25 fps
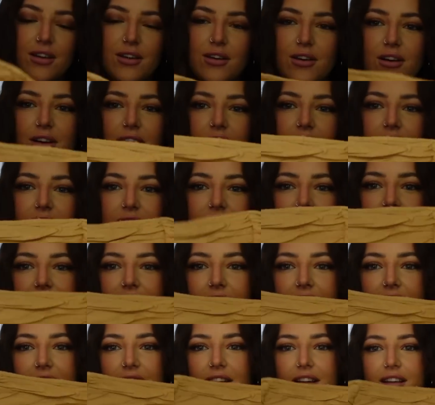got
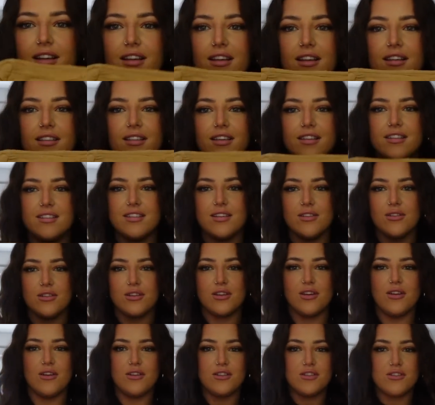this little
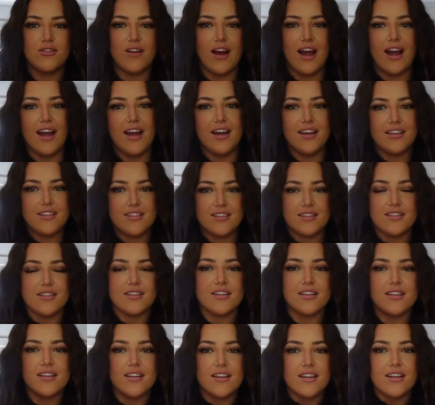cute
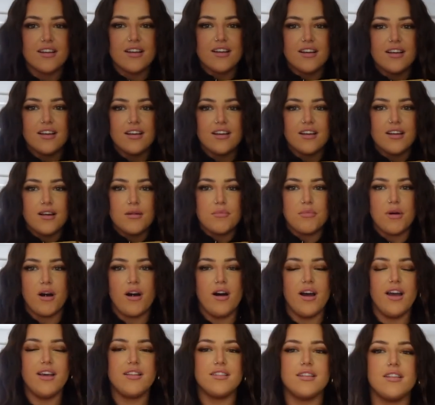dress,
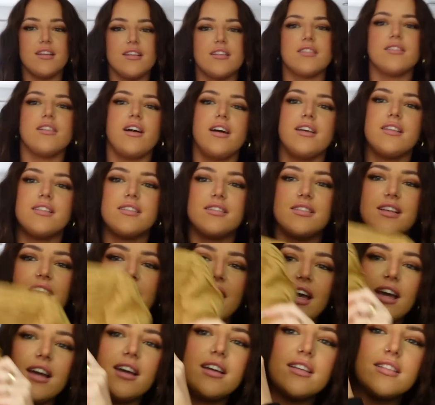but it's in a size
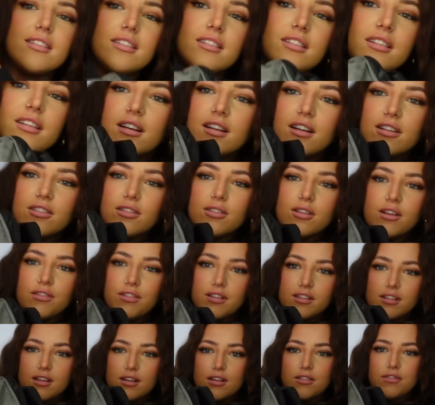6. I don't know if
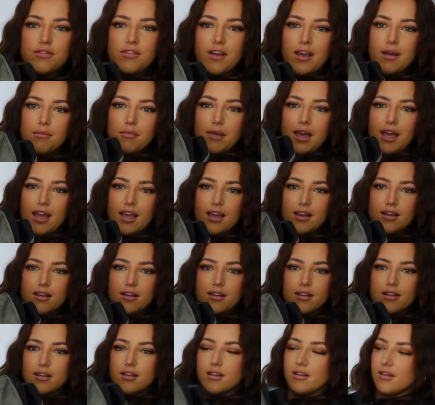it's going to fit me,
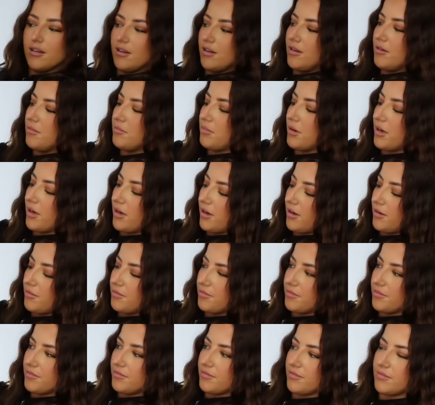but
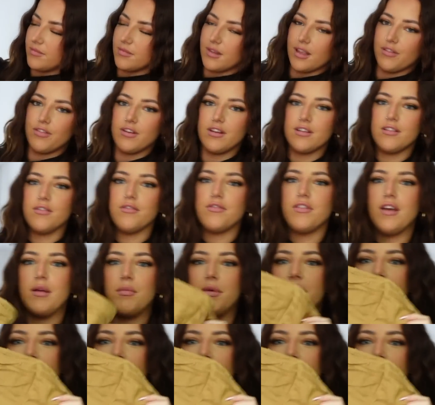if it doesn't fit